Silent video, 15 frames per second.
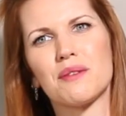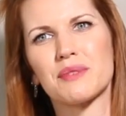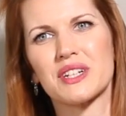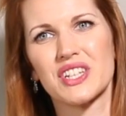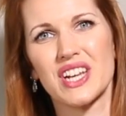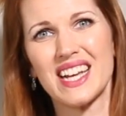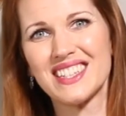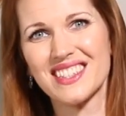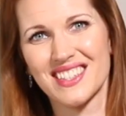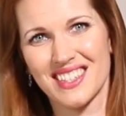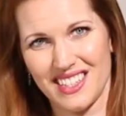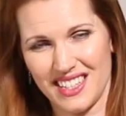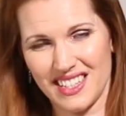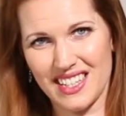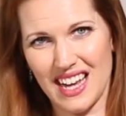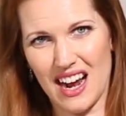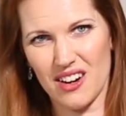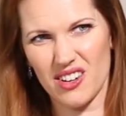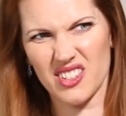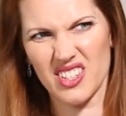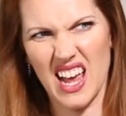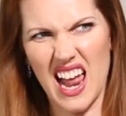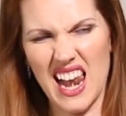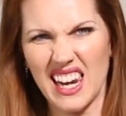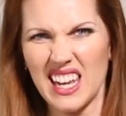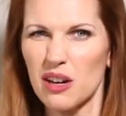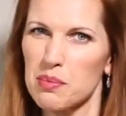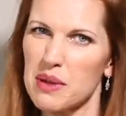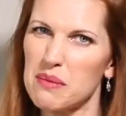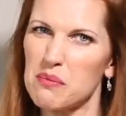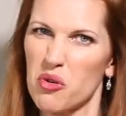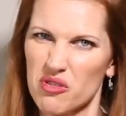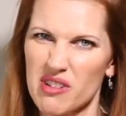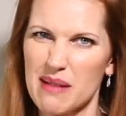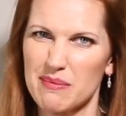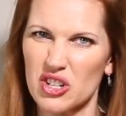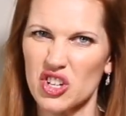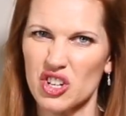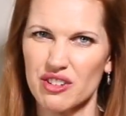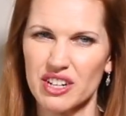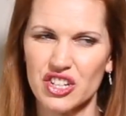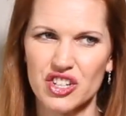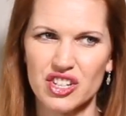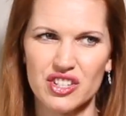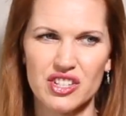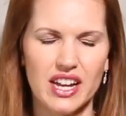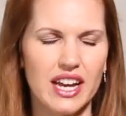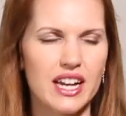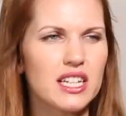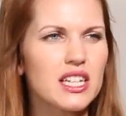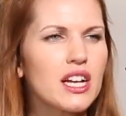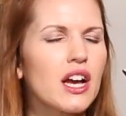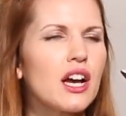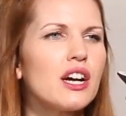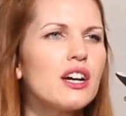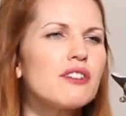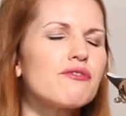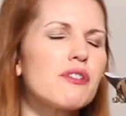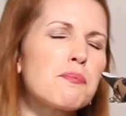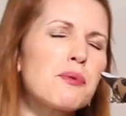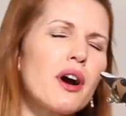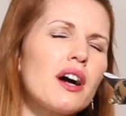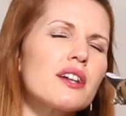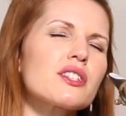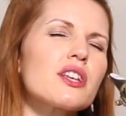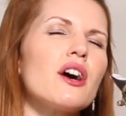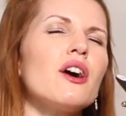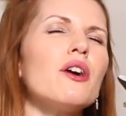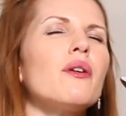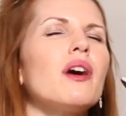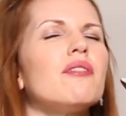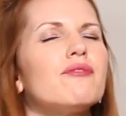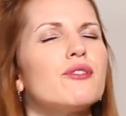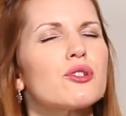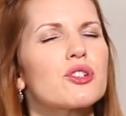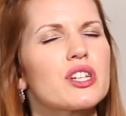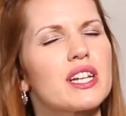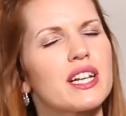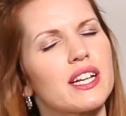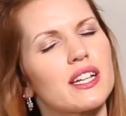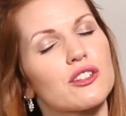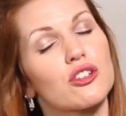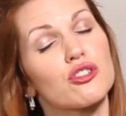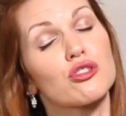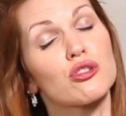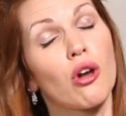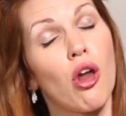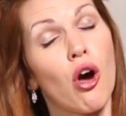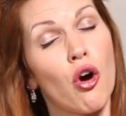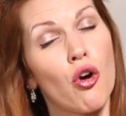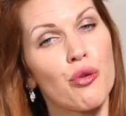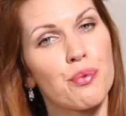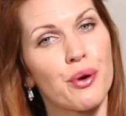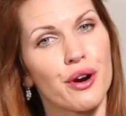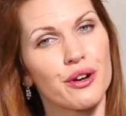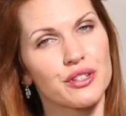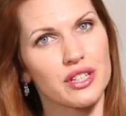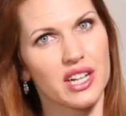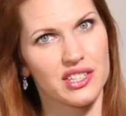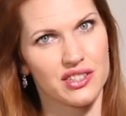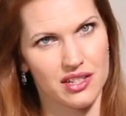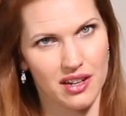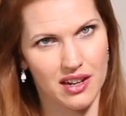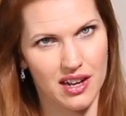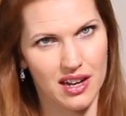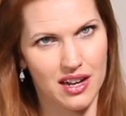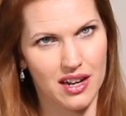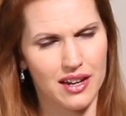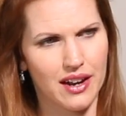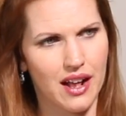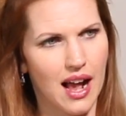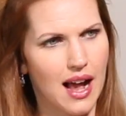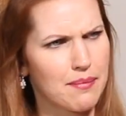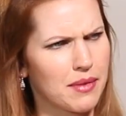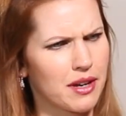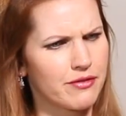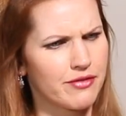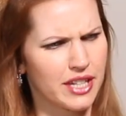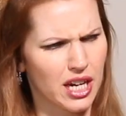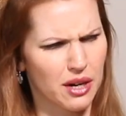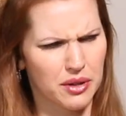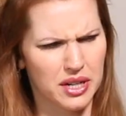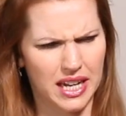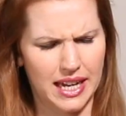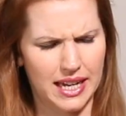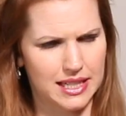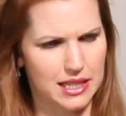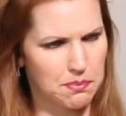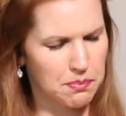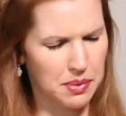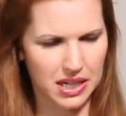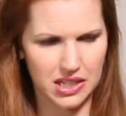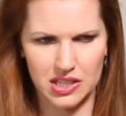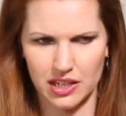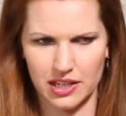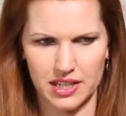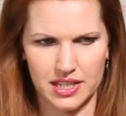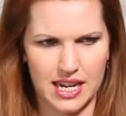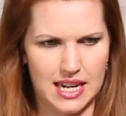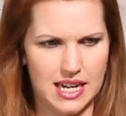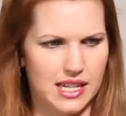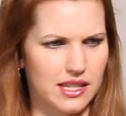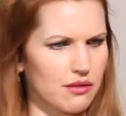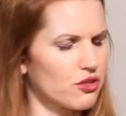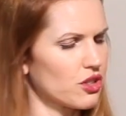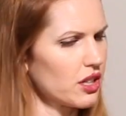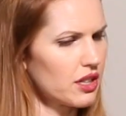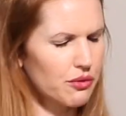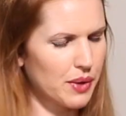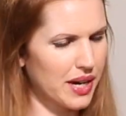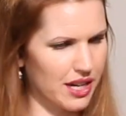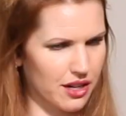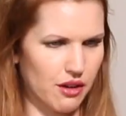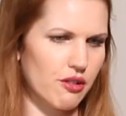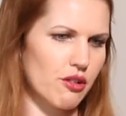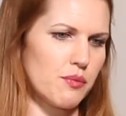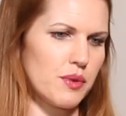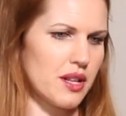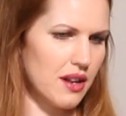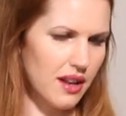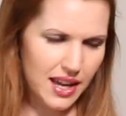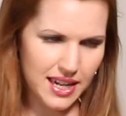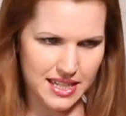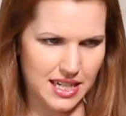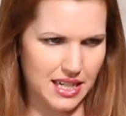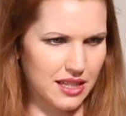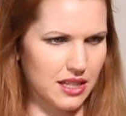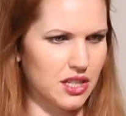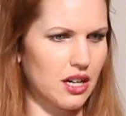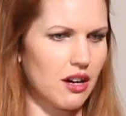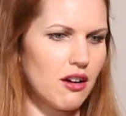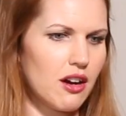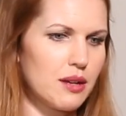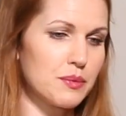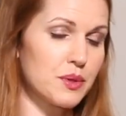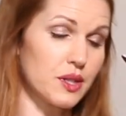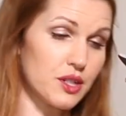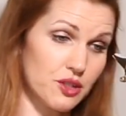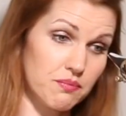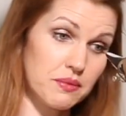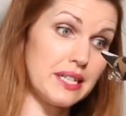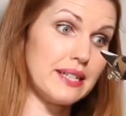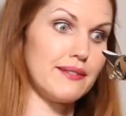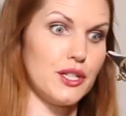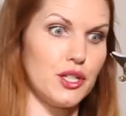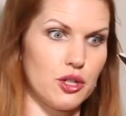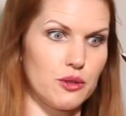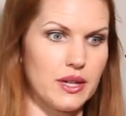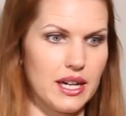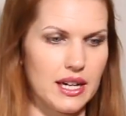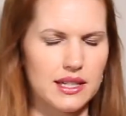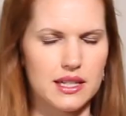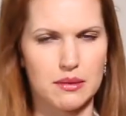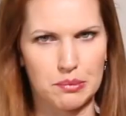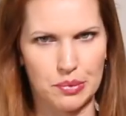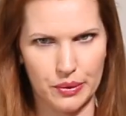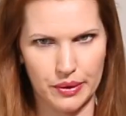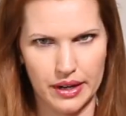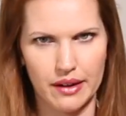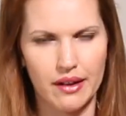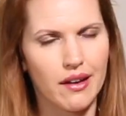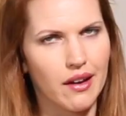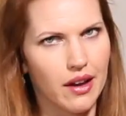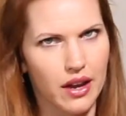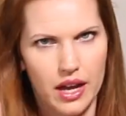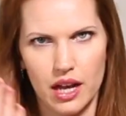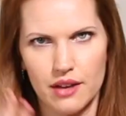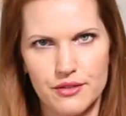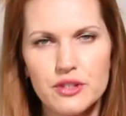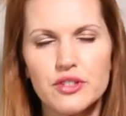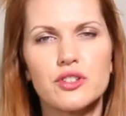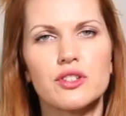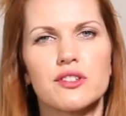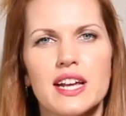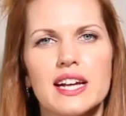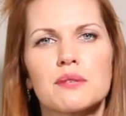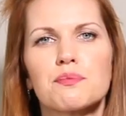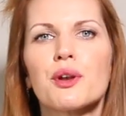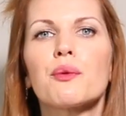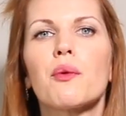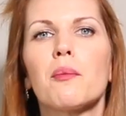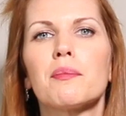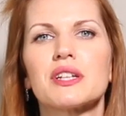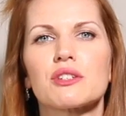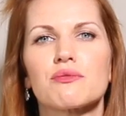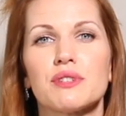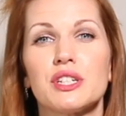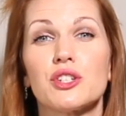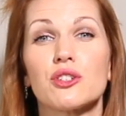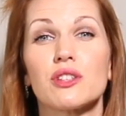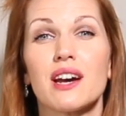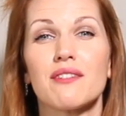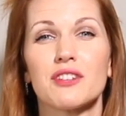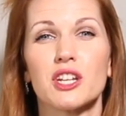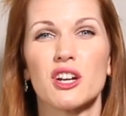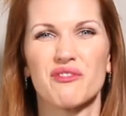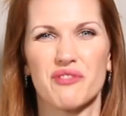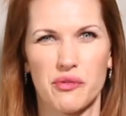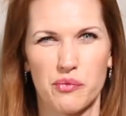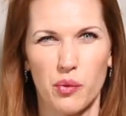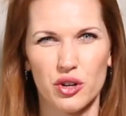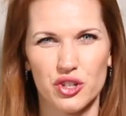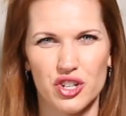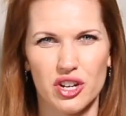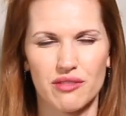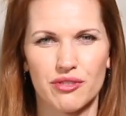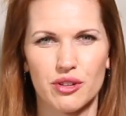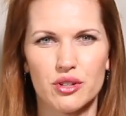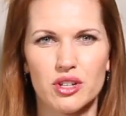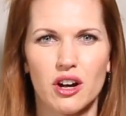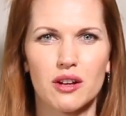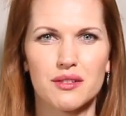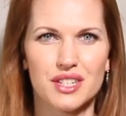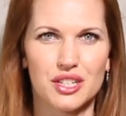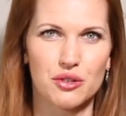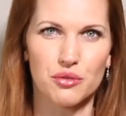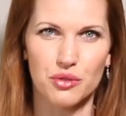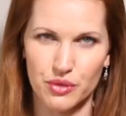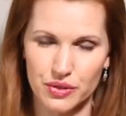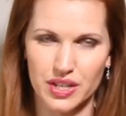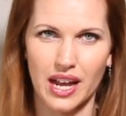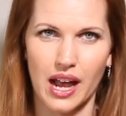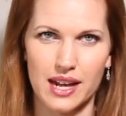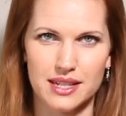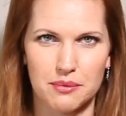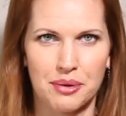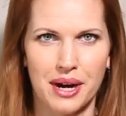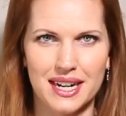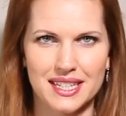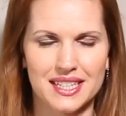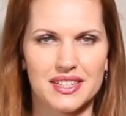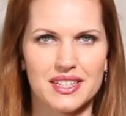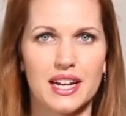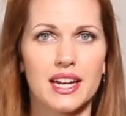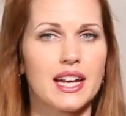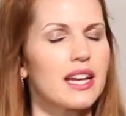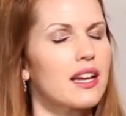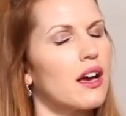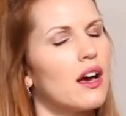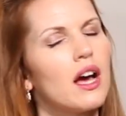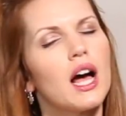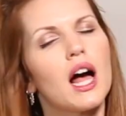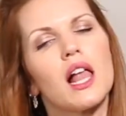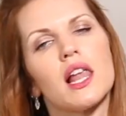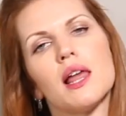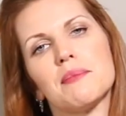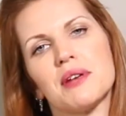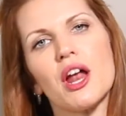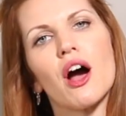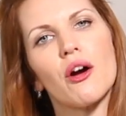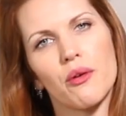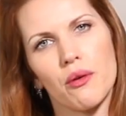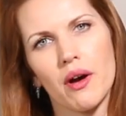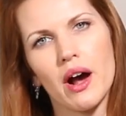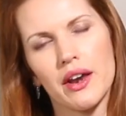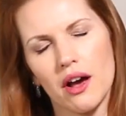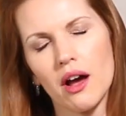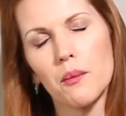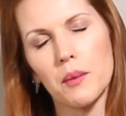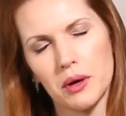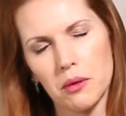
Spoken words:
Which instantly sounds a little bit more amateurish, doesn't it? Vibrato, unfortunately, is a slow process to learn, and my video on it is a bit psychedelic. There was something weird going on with the lighting at the time, so I should really redo it at some point. If you desperately want me to redo that video, if you've watched it a few times and you're using it as a practice technique, let me know, and I